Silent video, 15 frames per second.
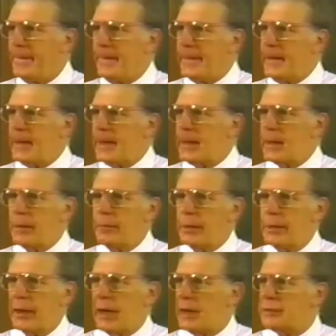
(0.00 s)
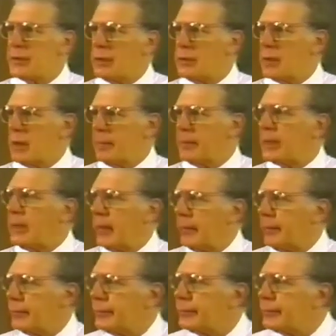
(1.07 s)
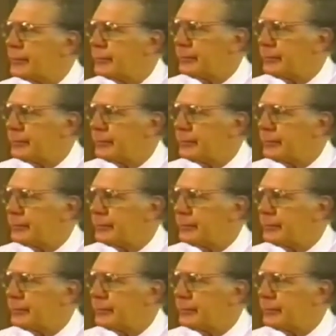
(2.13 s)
He can't communicate, has no common language.